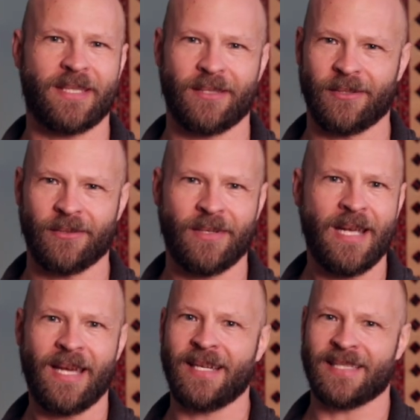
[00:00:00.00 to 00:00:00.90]
do
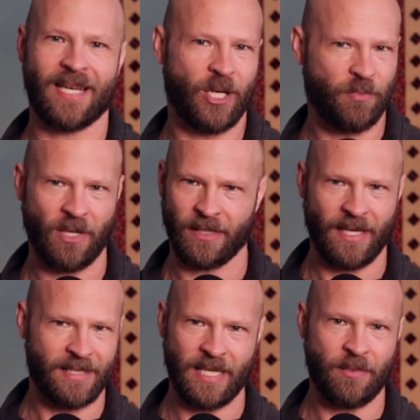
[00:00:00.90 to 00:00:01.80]
an entire
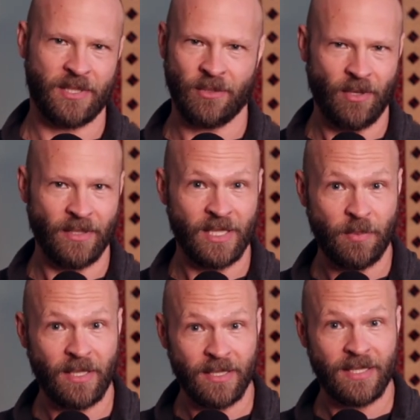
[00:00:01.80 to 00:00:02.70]
podcast episode on this
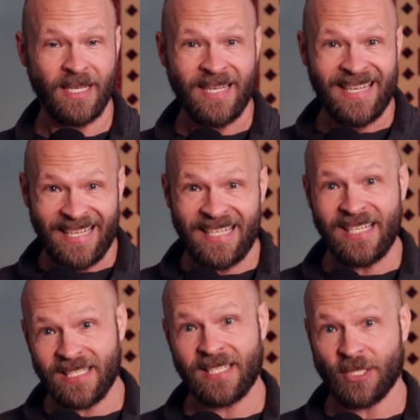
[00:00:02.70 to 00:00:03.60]
because it
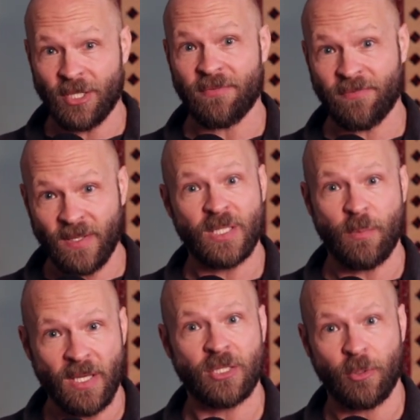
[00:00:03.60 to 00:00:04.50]
is such a
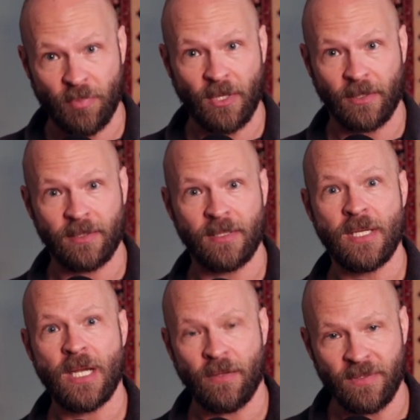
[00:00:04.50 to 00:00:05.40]
fundamental part
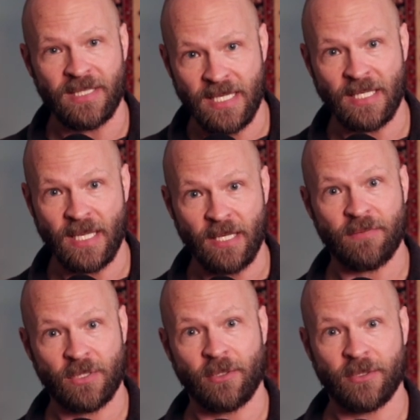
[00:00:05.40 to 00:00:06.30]
of the DNA
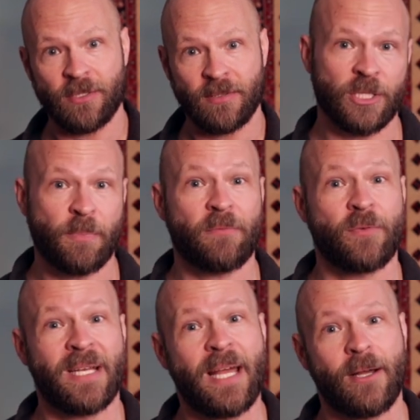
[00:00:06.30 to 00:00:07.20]
of Serge. But
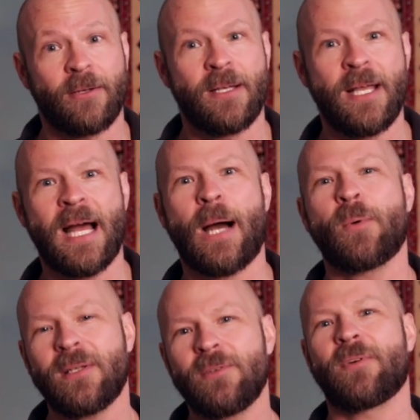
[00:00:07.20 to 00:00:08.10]
for now, I
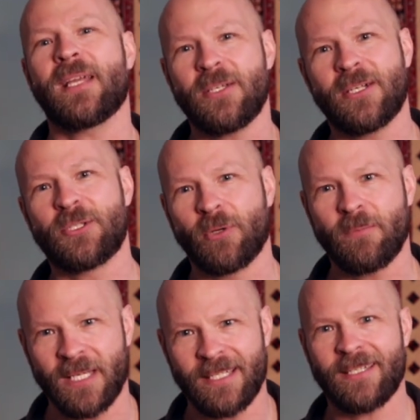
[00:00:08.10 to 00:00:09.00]
want to invite you to join
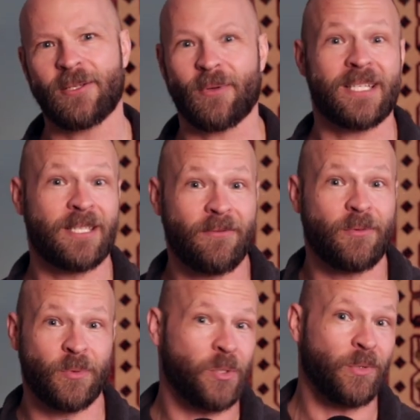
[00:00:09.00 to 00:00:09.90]
me and the rest of
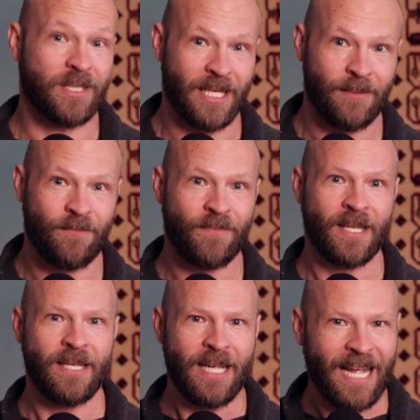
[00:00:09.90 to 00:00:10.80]
the renewal team
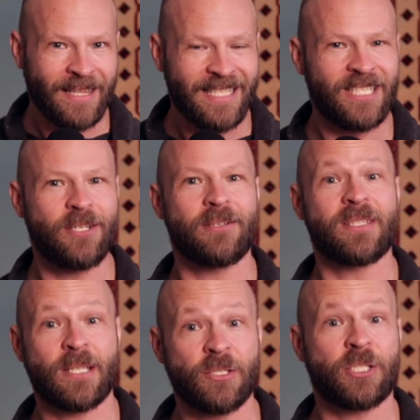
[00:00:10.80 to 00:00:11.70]
at this year's
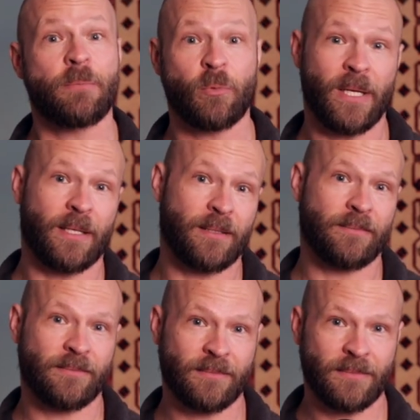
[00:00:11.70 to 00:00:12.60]
Sonship Week,
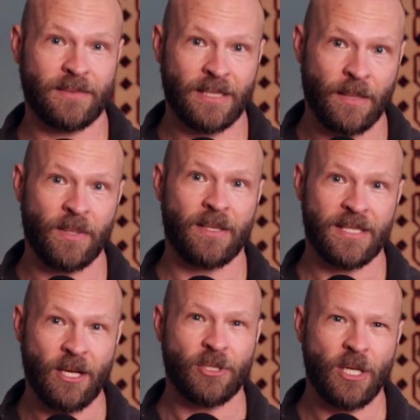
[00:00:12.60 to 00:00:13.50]
coming
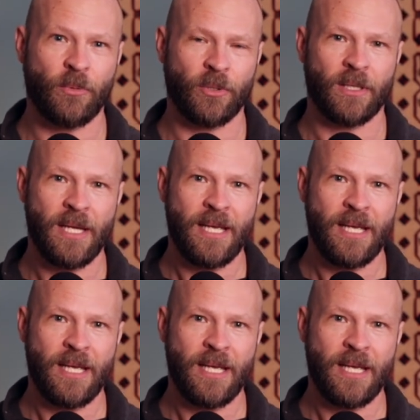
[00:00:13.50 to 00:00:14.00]
this October